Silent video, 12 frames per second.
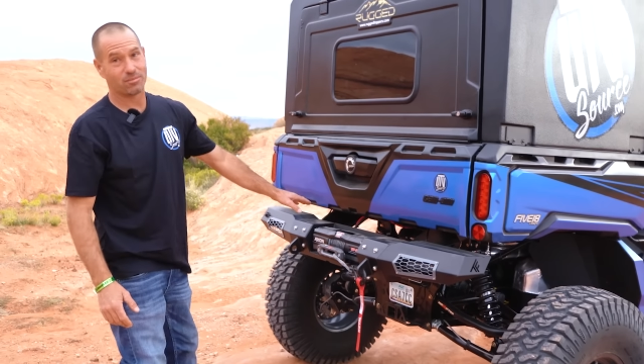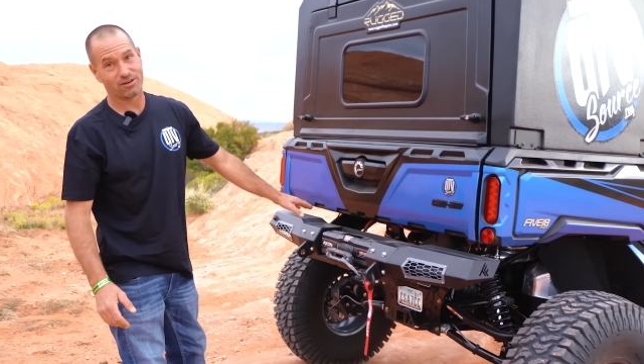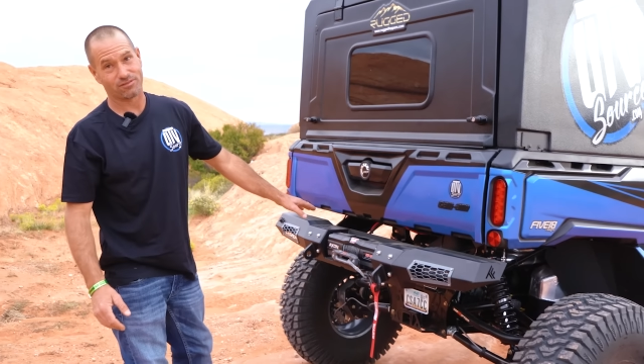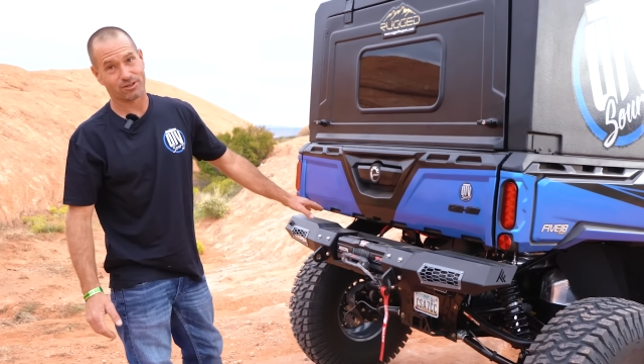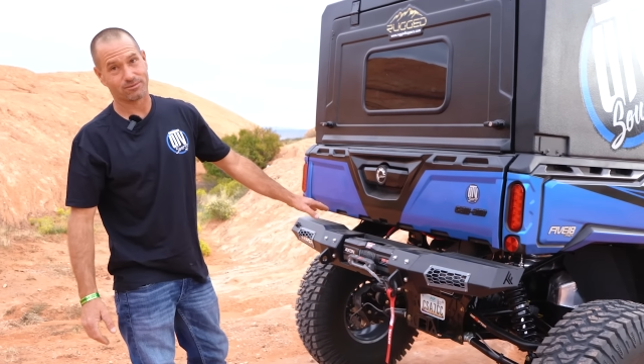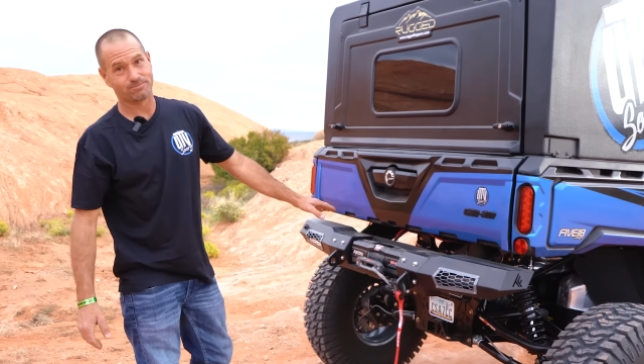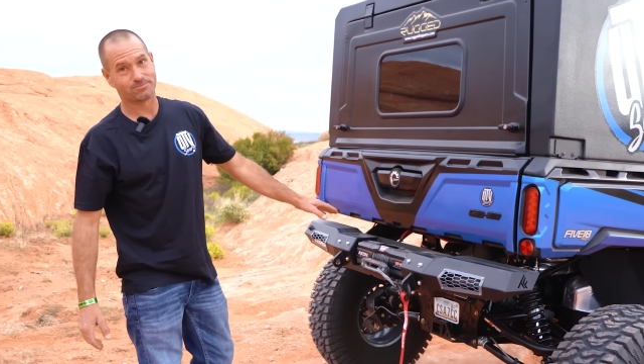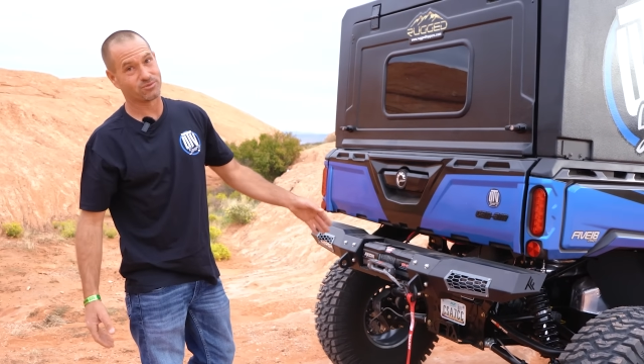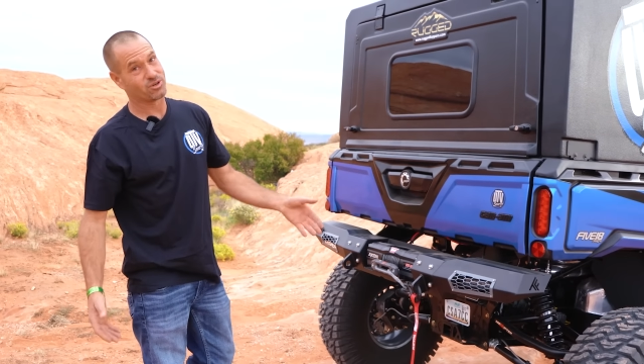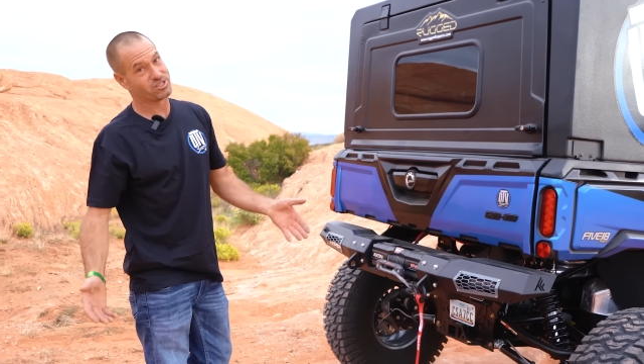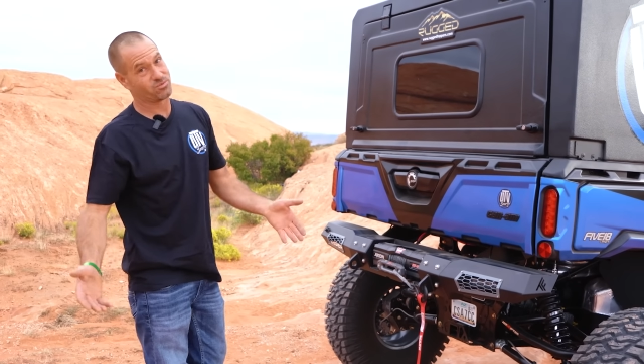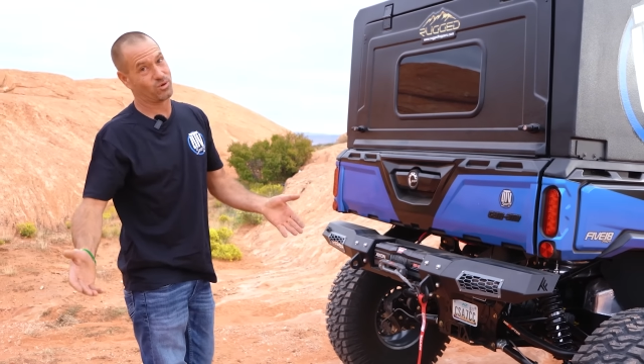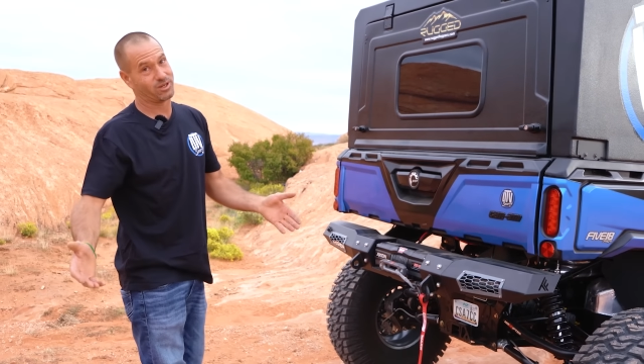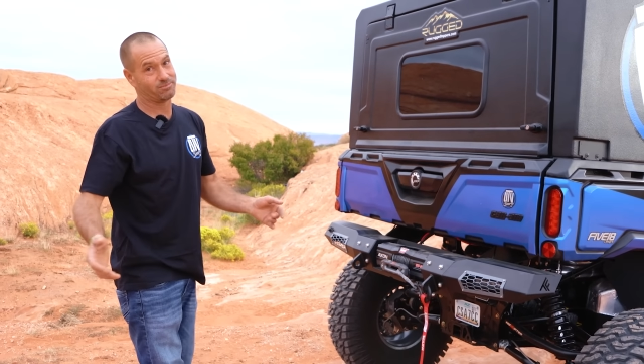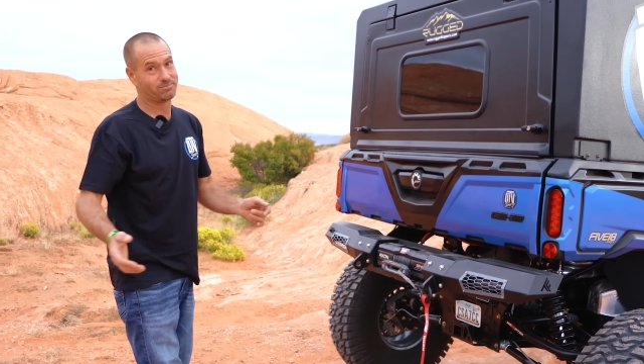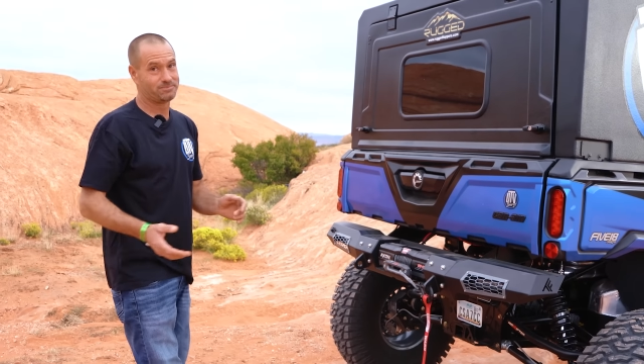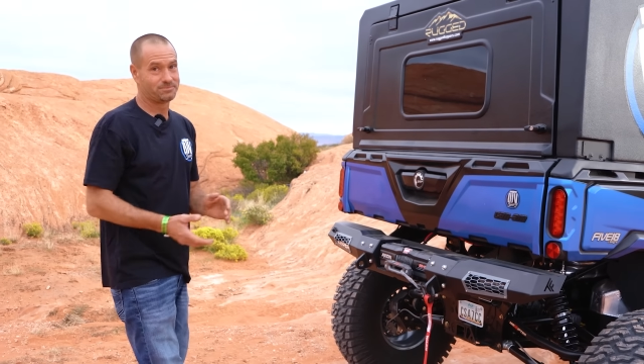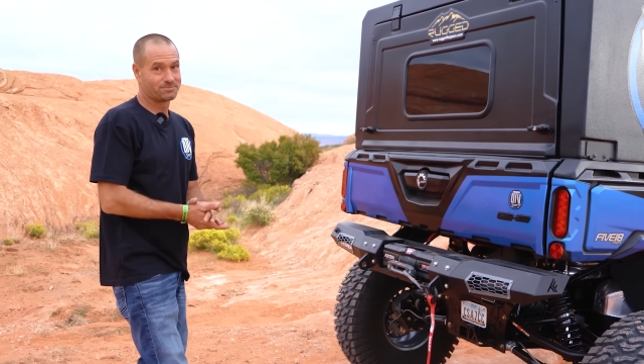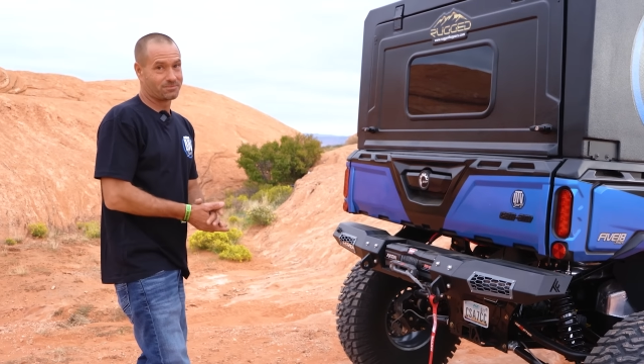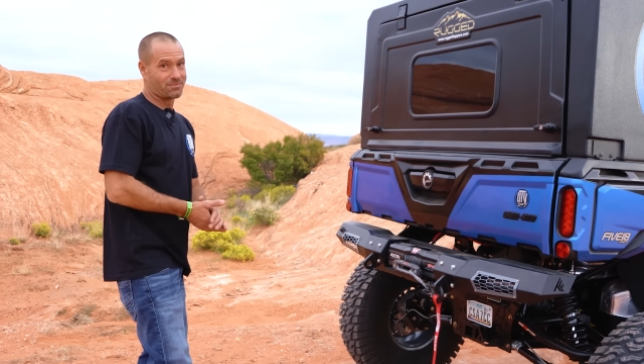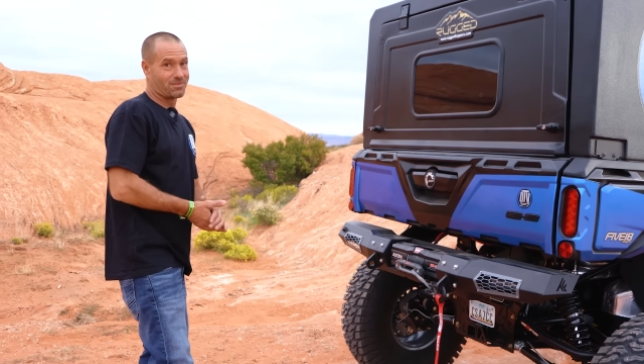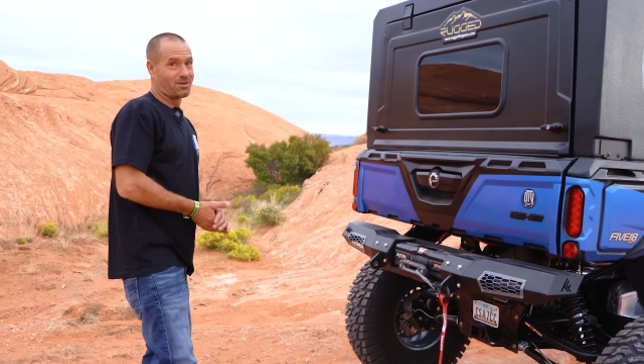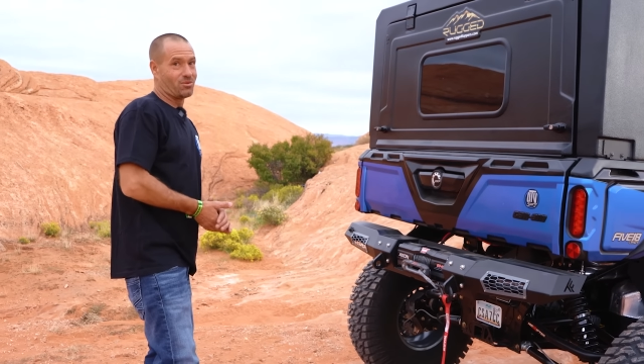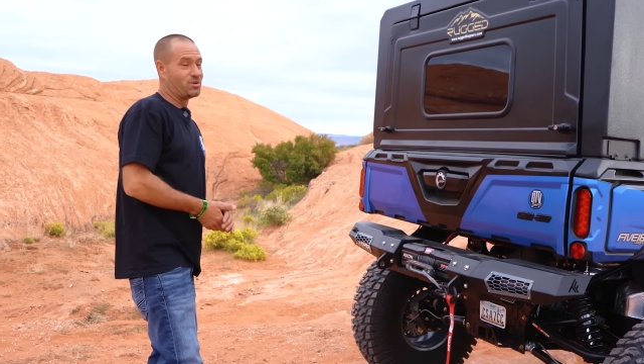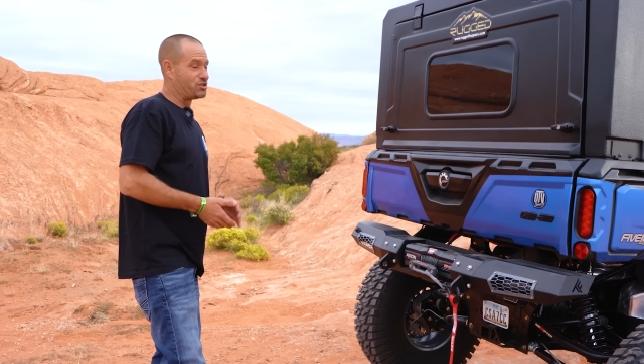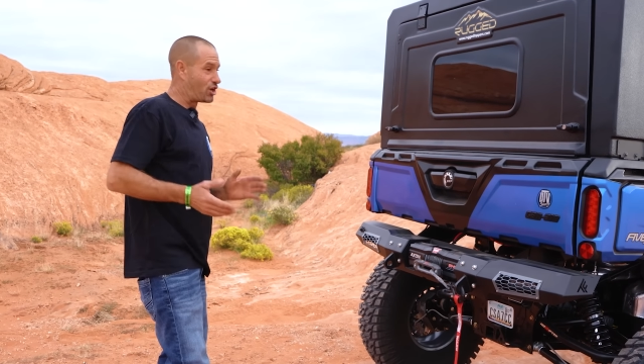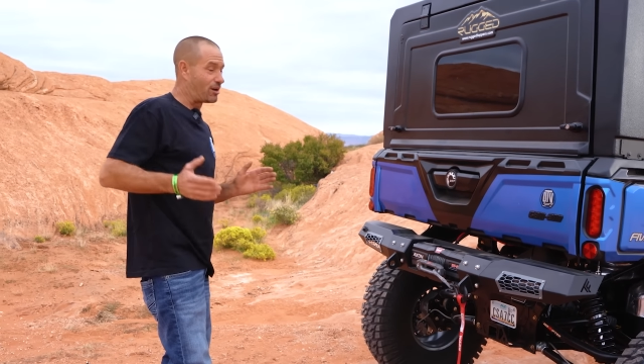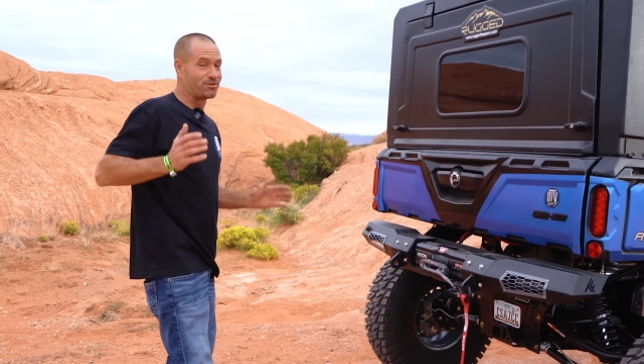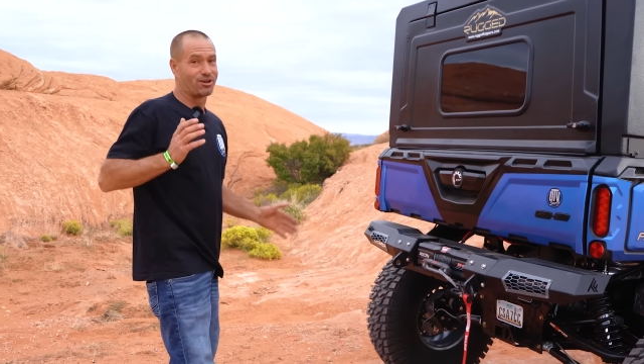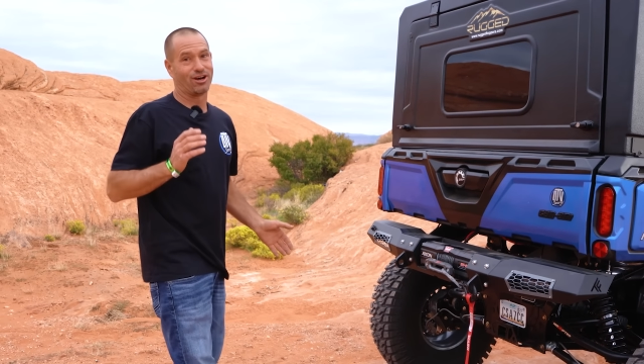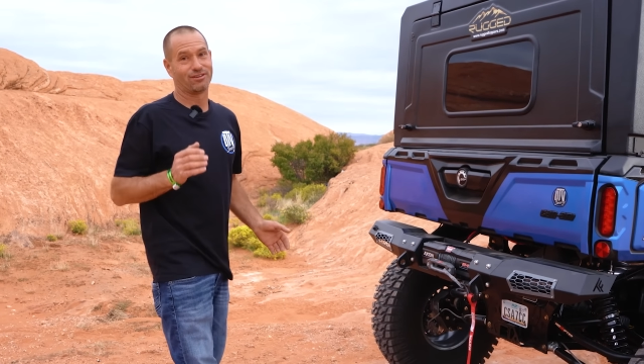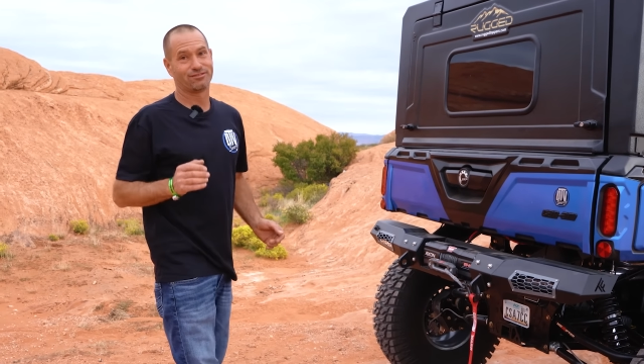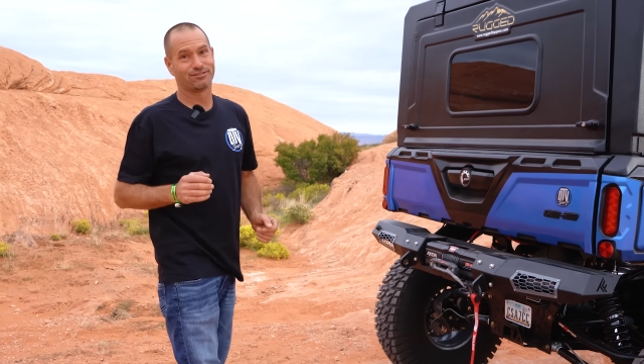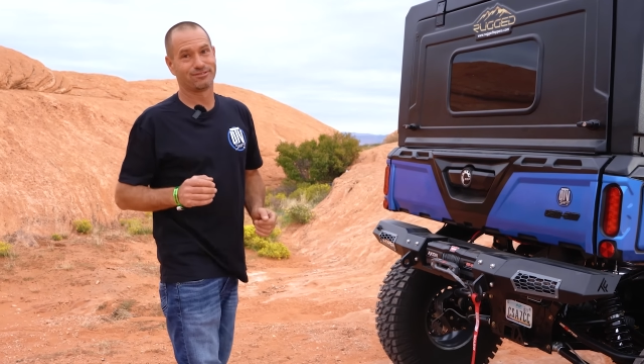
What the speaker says: muffler. There isn't one. We chopped it off.